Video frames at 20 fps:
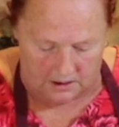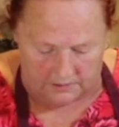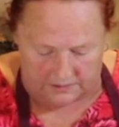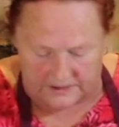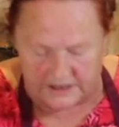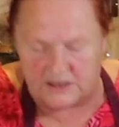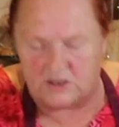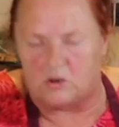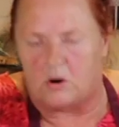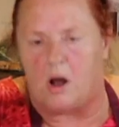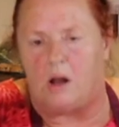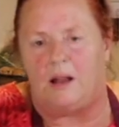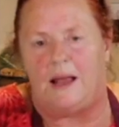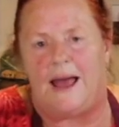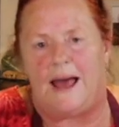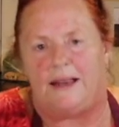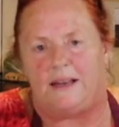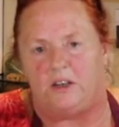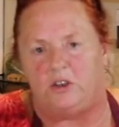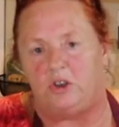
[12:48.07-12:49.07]
these are all
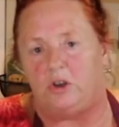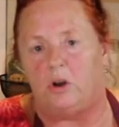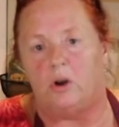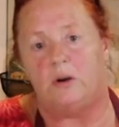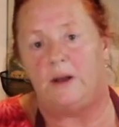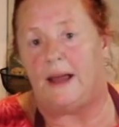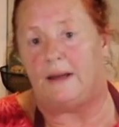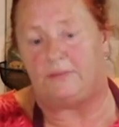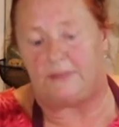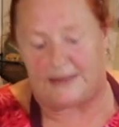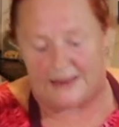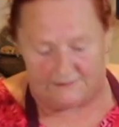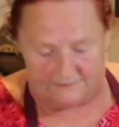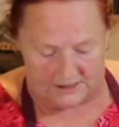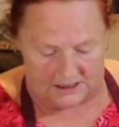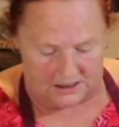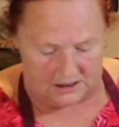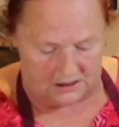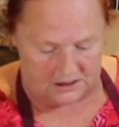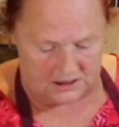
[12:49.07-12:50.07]
added. You don't have to have
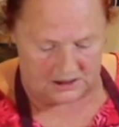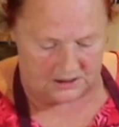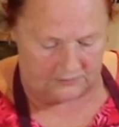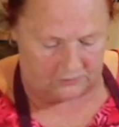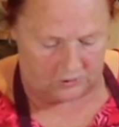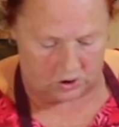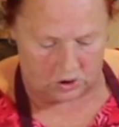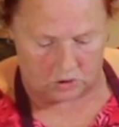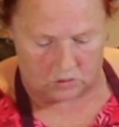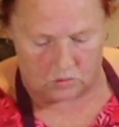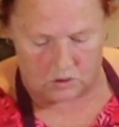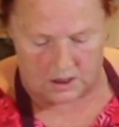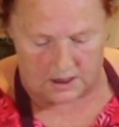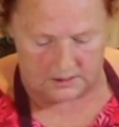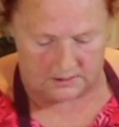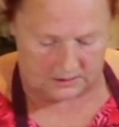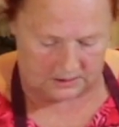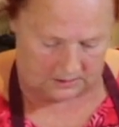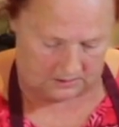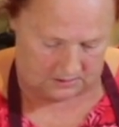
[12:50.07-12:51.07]
any of this if you don't want.